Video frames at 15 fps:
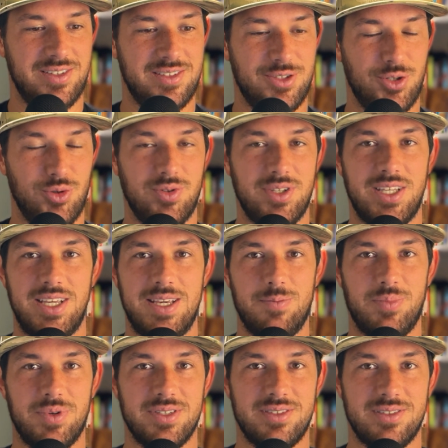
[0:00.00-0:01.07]
to
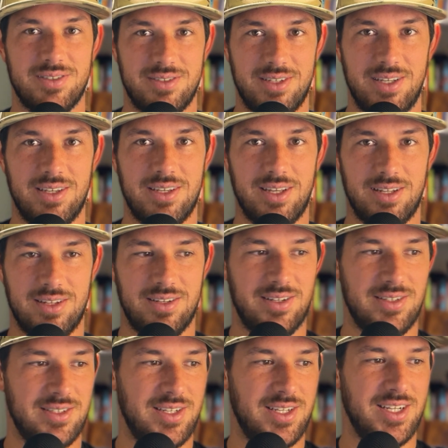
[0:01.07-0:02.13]
keep stinking,
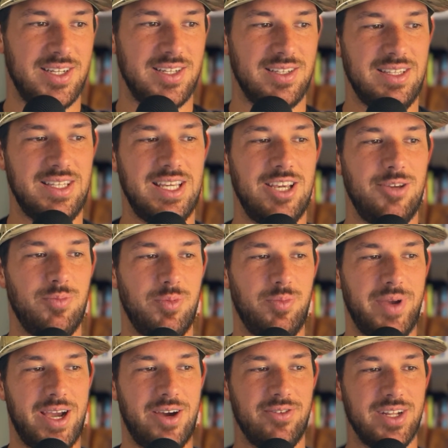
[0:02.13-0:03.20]
as in keep
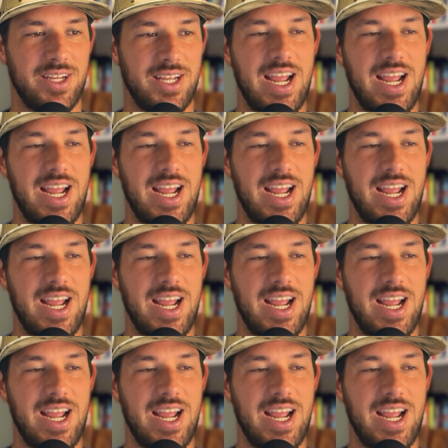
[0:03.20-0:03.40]
pounding.